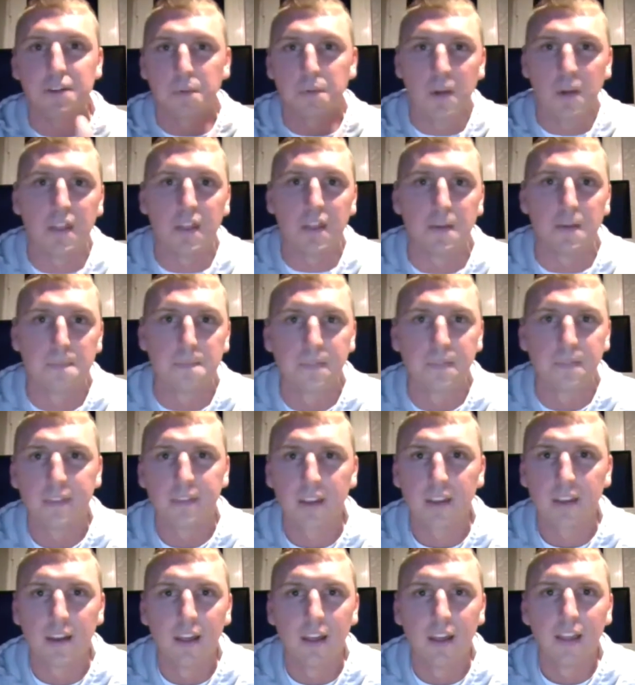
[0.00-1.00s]
rhythm,
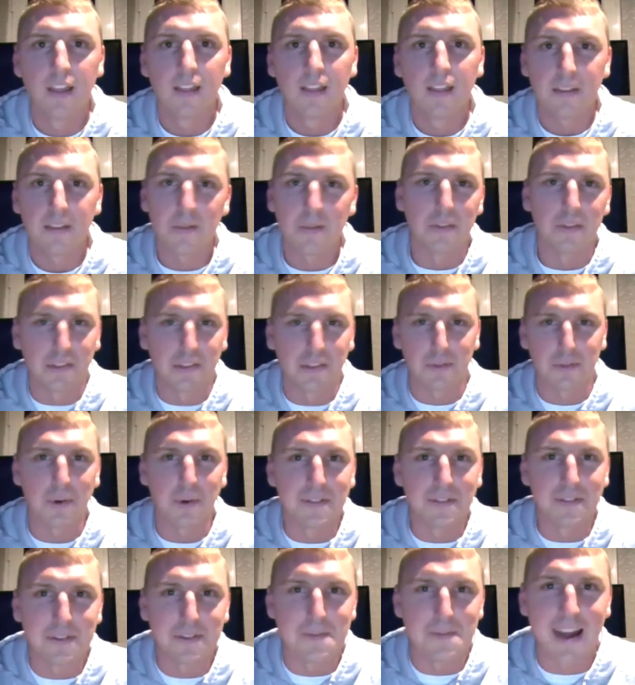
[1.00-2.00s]
the story
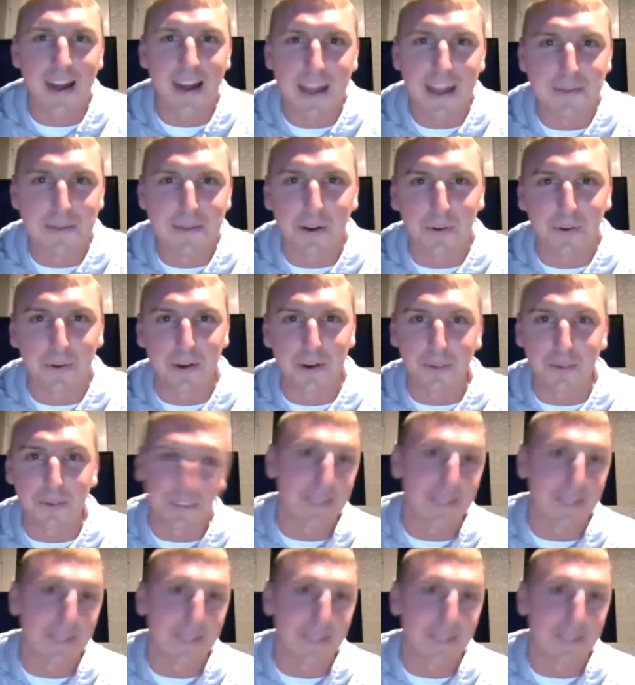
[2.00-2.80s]
of your Miami career was they